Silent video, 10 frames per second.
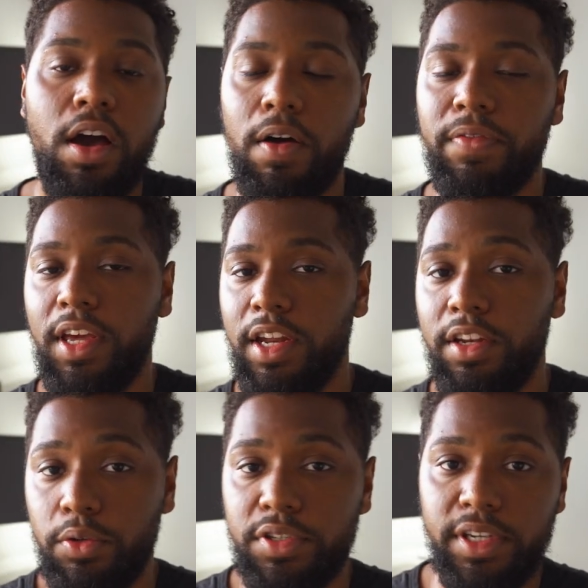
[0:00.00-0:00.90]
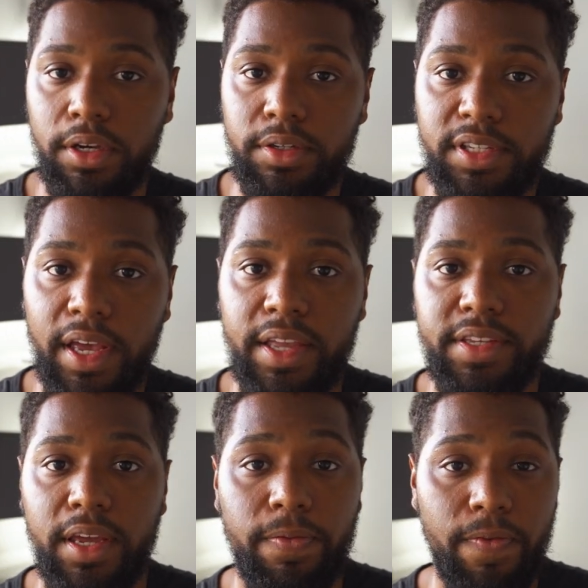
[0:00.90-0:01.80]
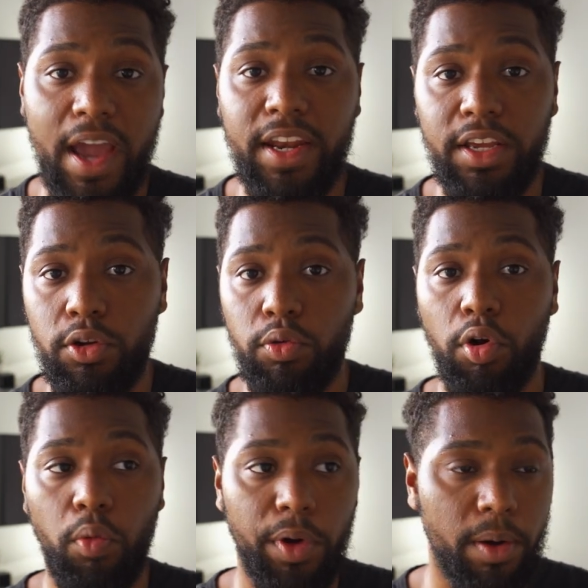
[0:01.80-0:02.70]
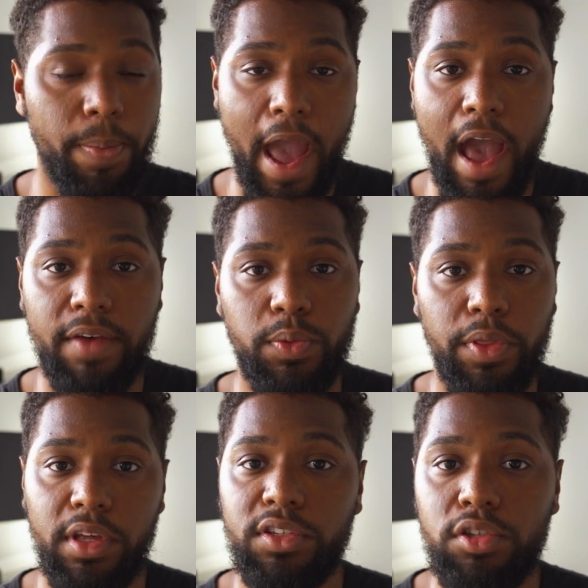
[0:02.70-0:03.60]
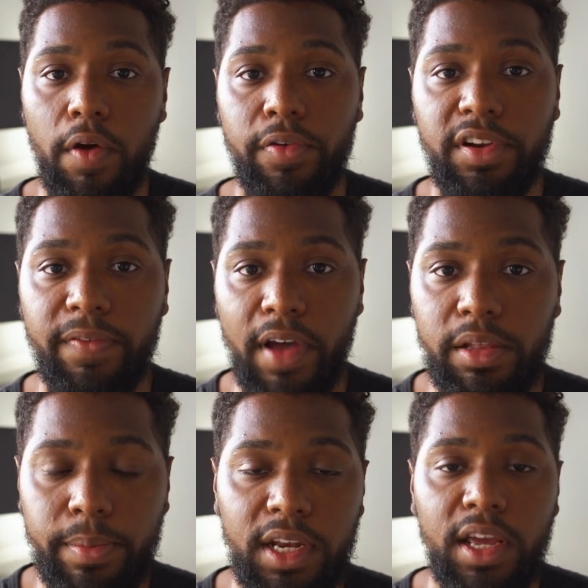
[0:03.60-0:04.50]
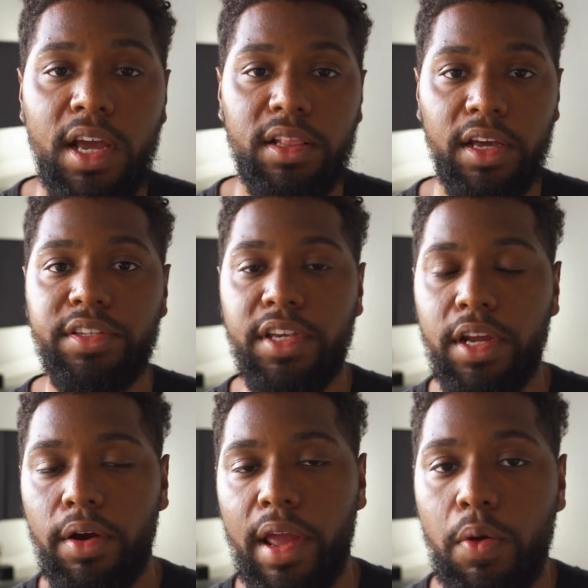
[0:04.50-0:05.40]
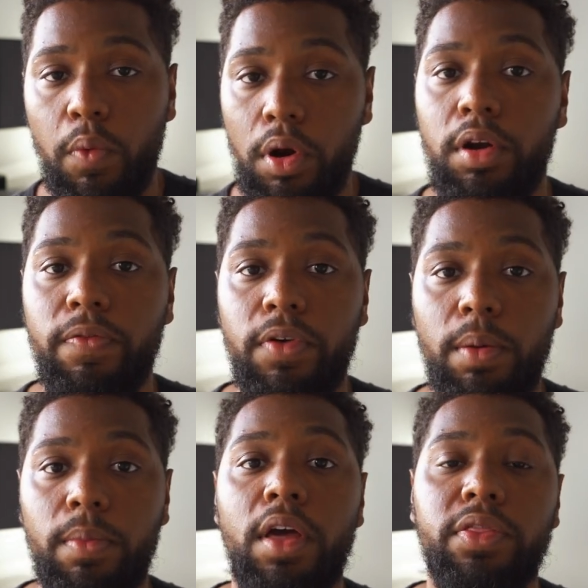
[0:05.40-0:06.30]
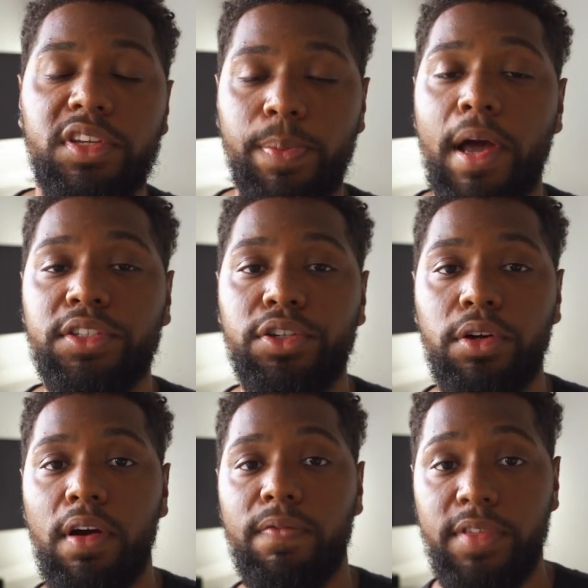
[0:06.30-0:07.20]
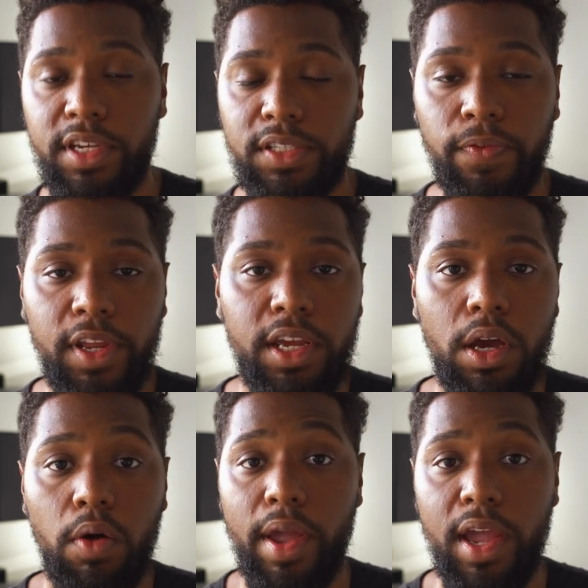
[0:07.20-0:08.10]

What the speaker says: of getting new skill sets and finding new career paths within software development, let's hear a word from the sponsor of this video